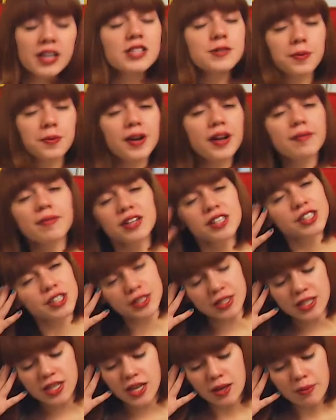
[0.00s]
It's pretty much
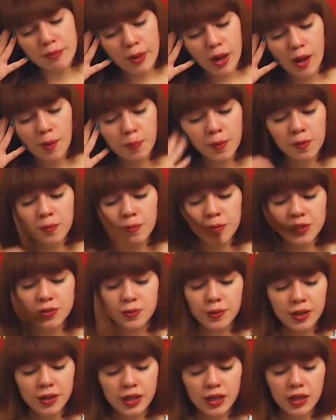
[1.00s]
a team up
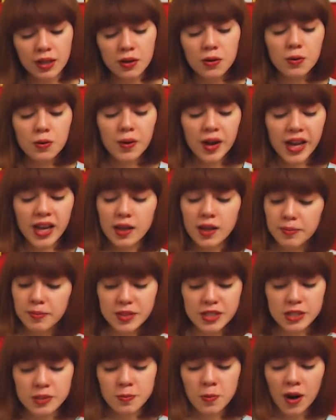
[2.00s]
between Quake,
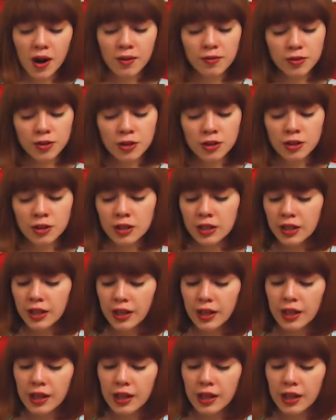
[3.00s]
Miss Marvel,